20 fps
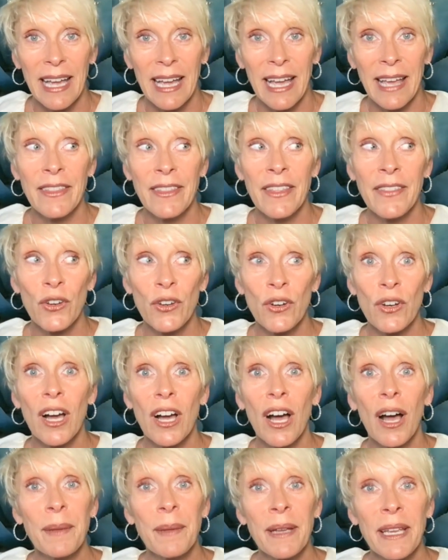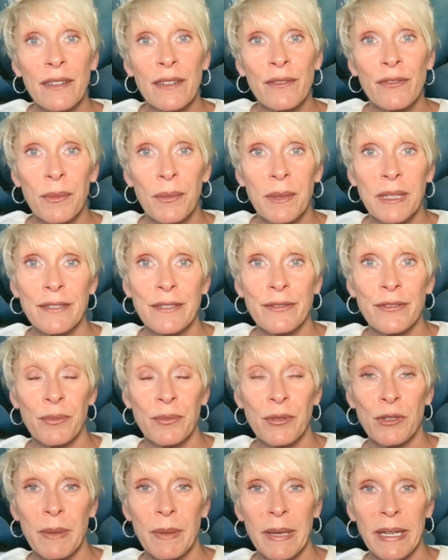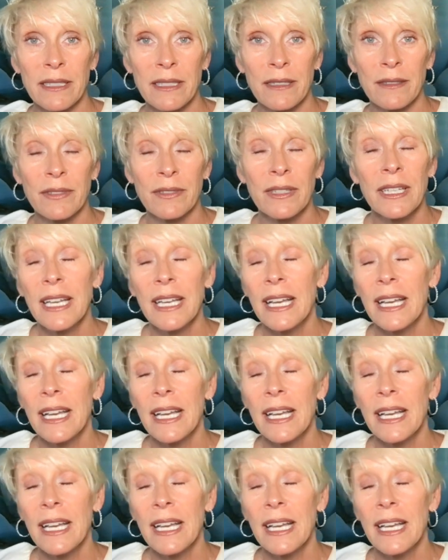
and that they're coming from a different perspective.